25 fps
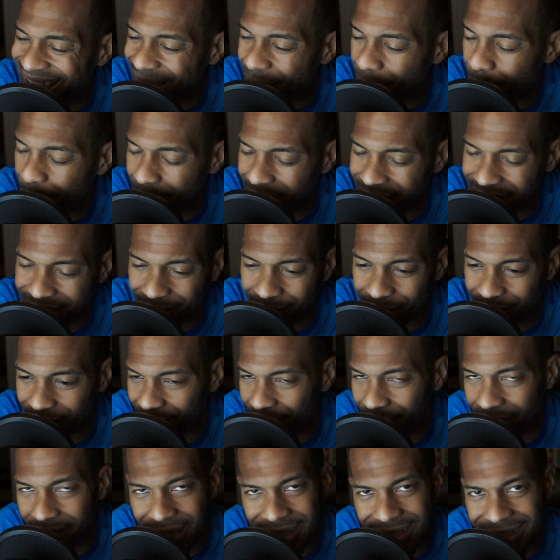Put that all to
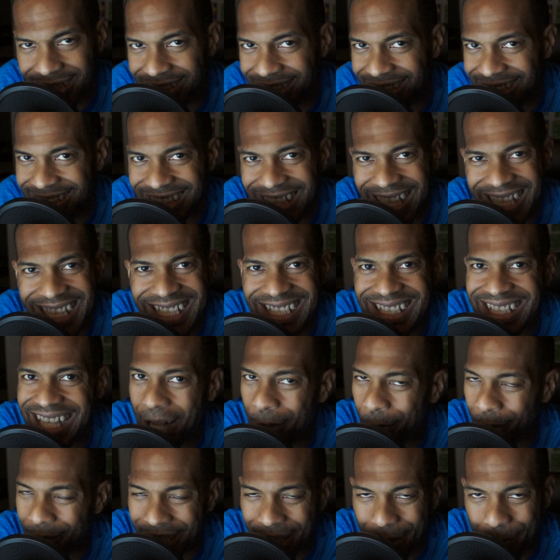rest. That is not
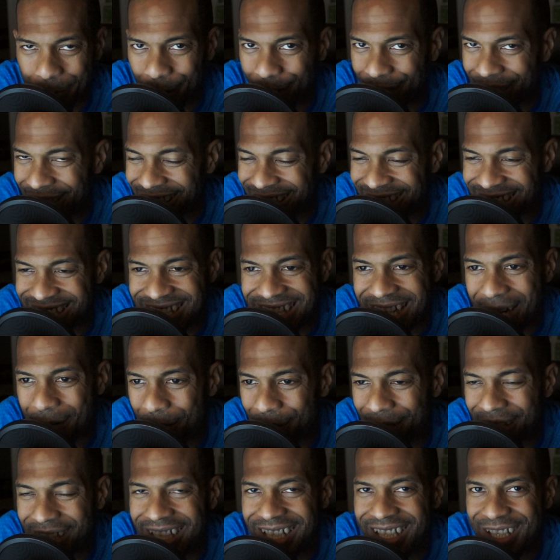what networking is.
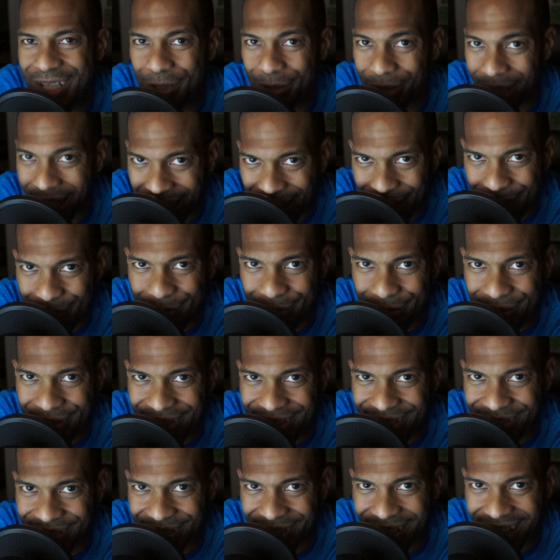Networking is your life.
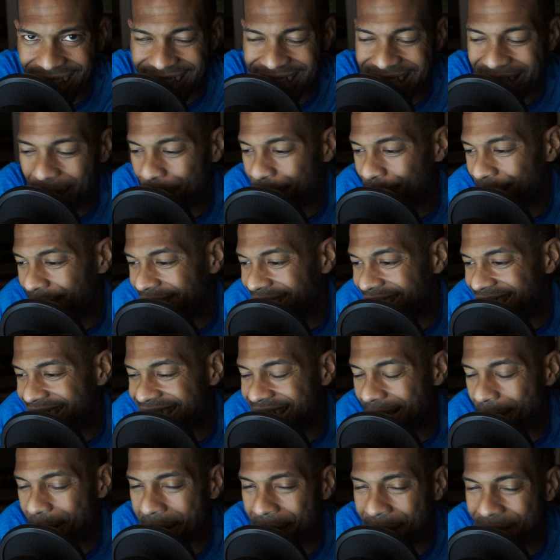Right? Networking is
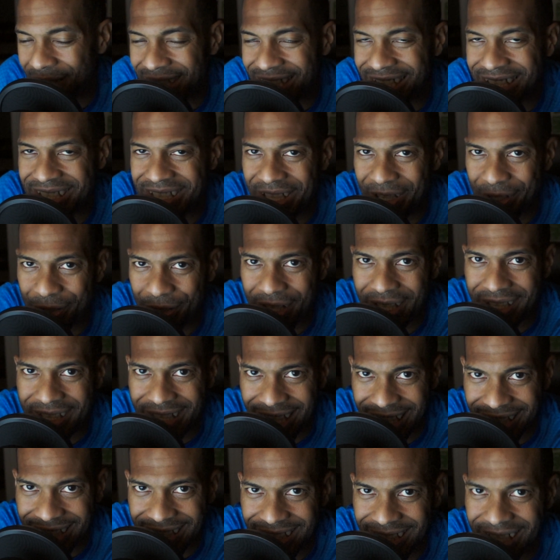how everything is
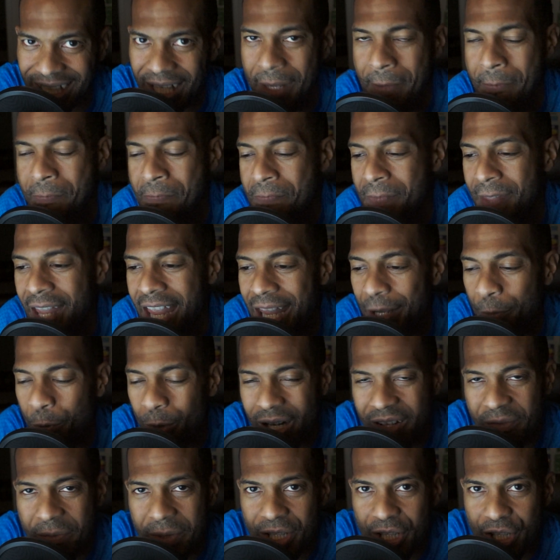interconnected. And what
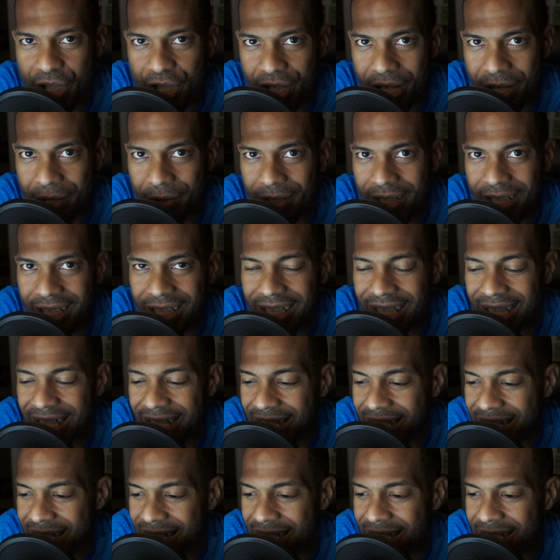I've been sharing
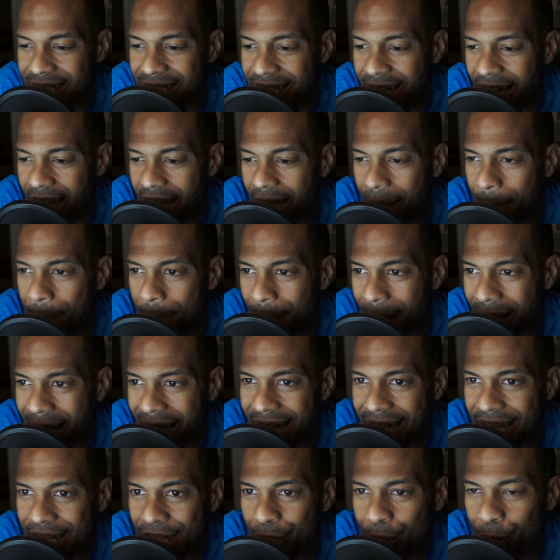is
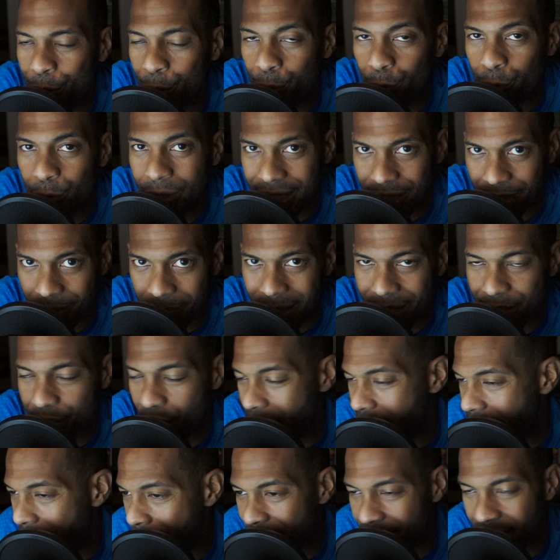my career, my
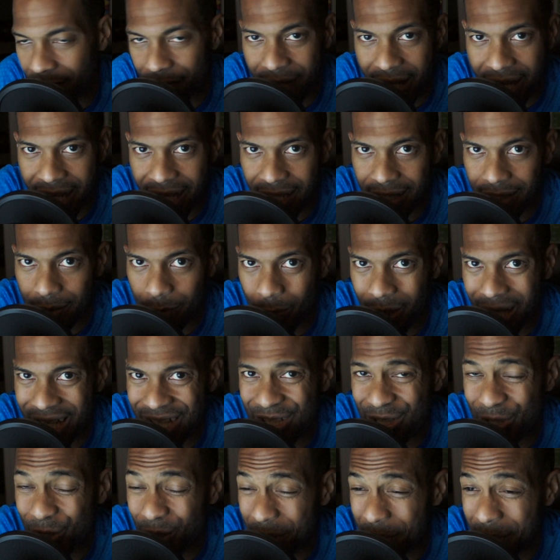jobs that I've had. When I
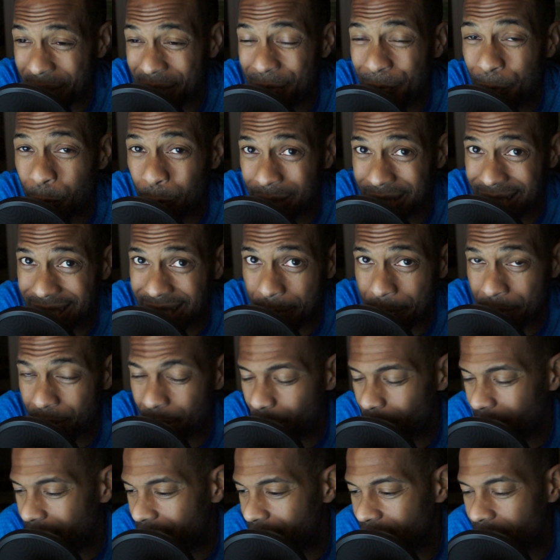started when I was 14, episode
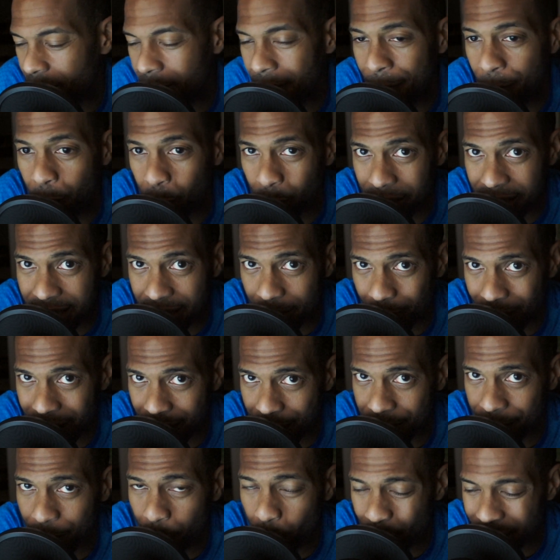1, I talked about 14, when I
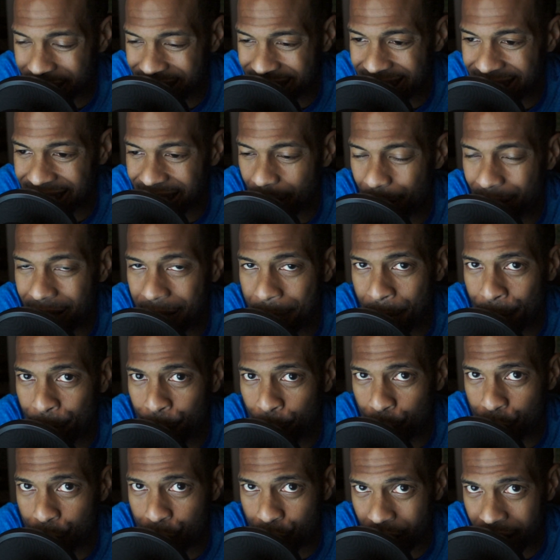was 14, how I got my
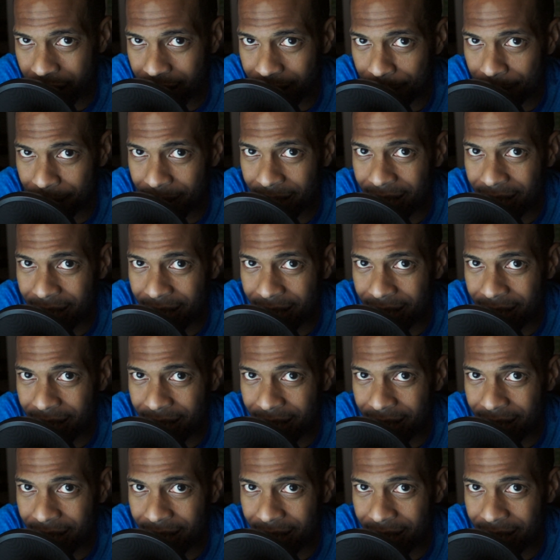first job